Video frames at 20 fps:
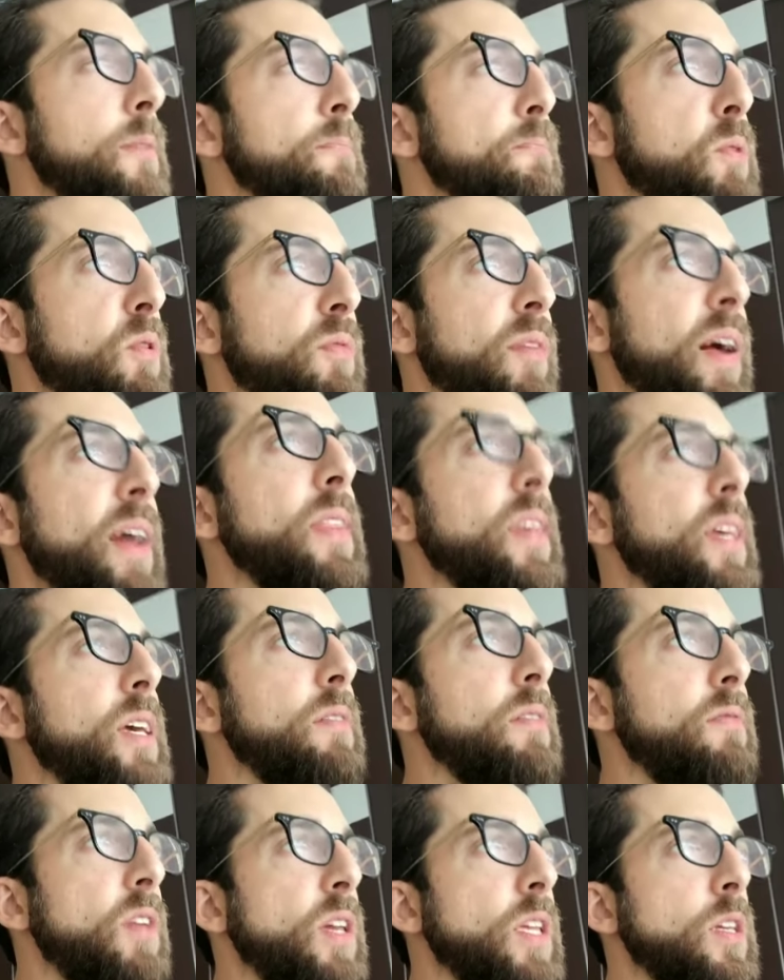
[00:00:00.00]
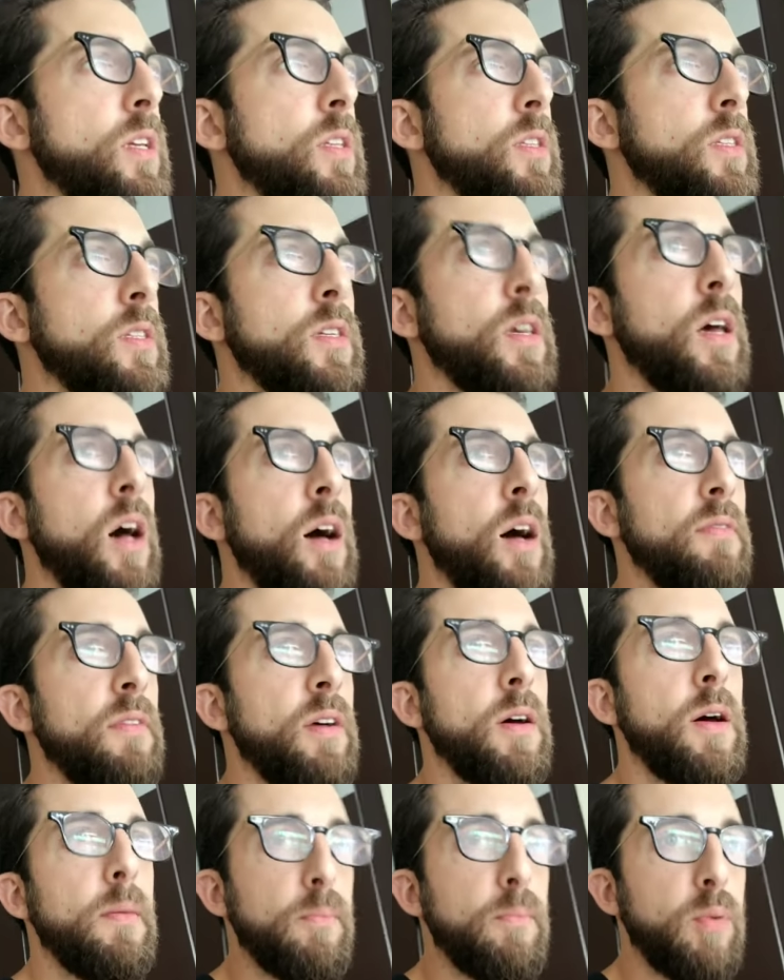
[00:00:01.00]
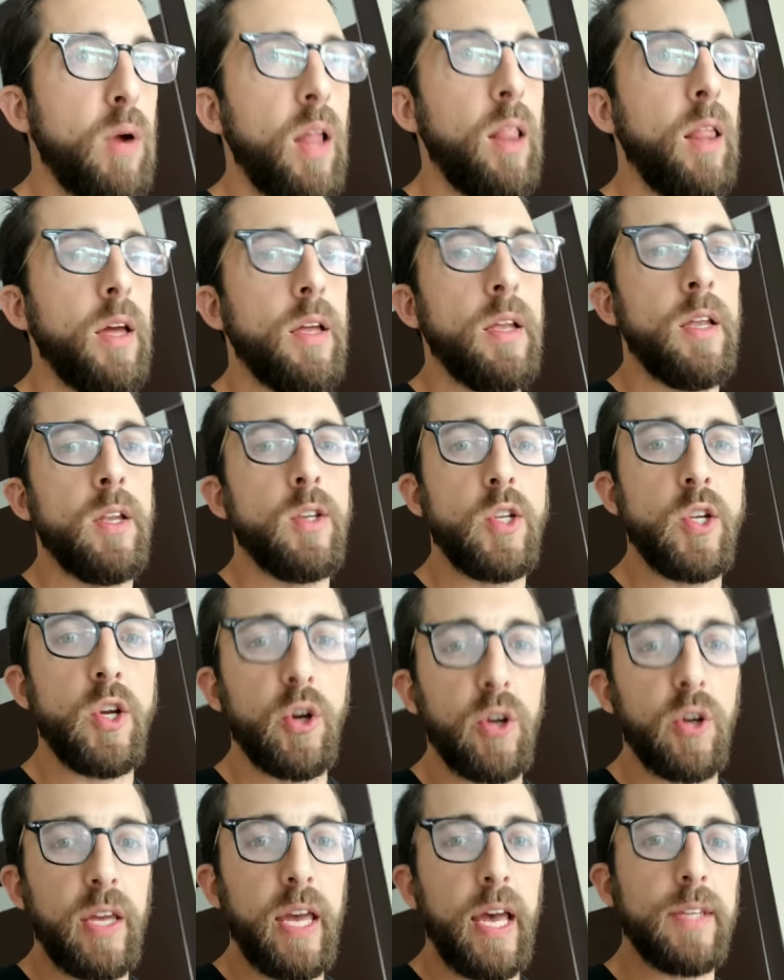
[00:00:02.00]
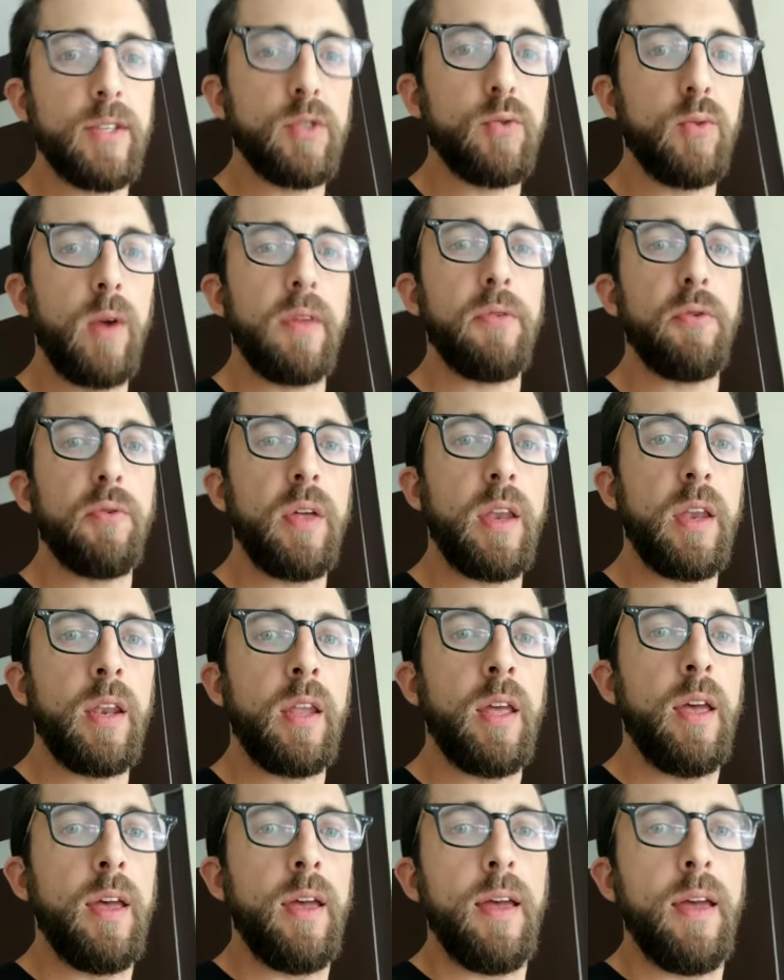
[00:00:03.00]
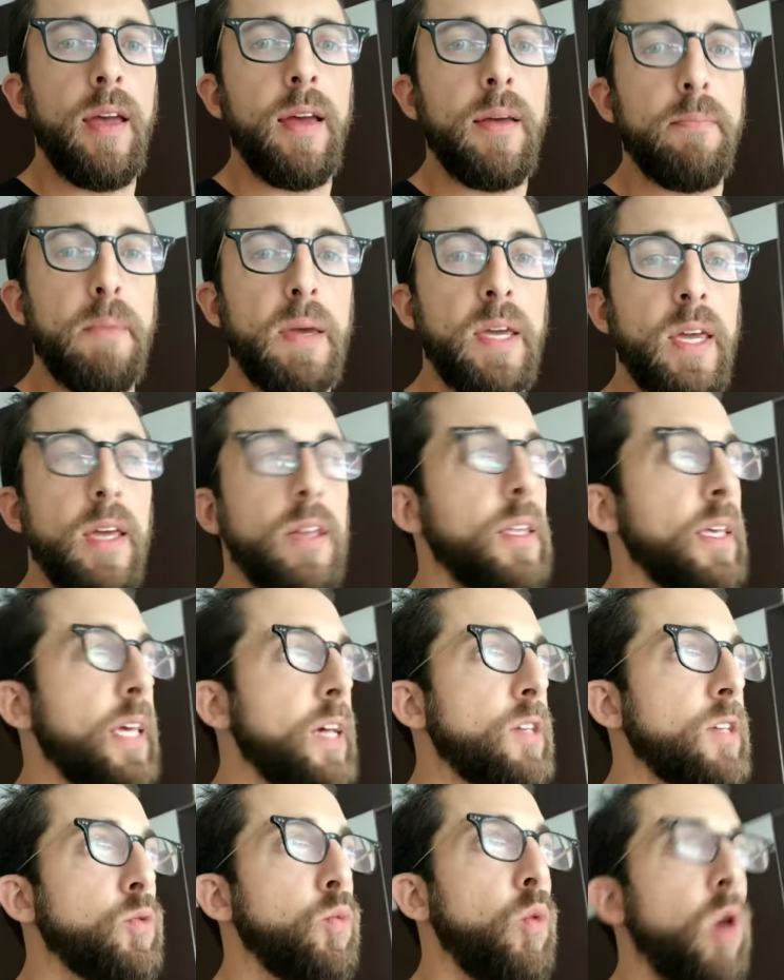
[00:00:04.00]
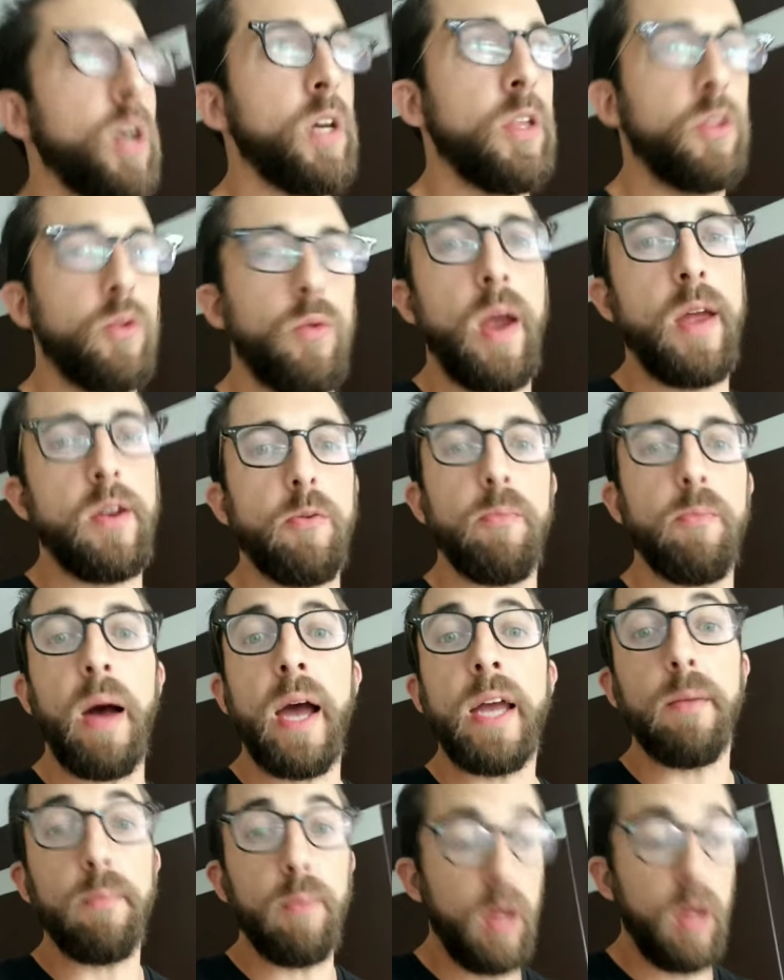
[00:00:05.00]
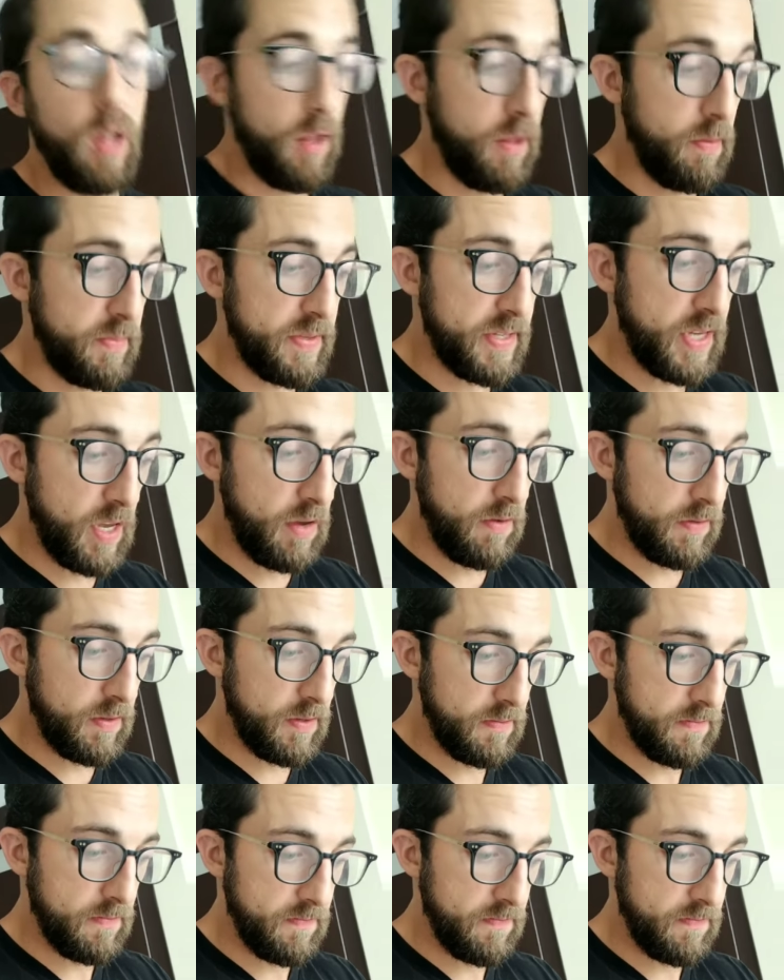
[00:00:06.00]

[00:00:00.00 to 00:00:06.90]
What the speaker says: provide the convenience of an umbrella to your guest rather than making the guest walk in the rain or buy an umbrella themselves.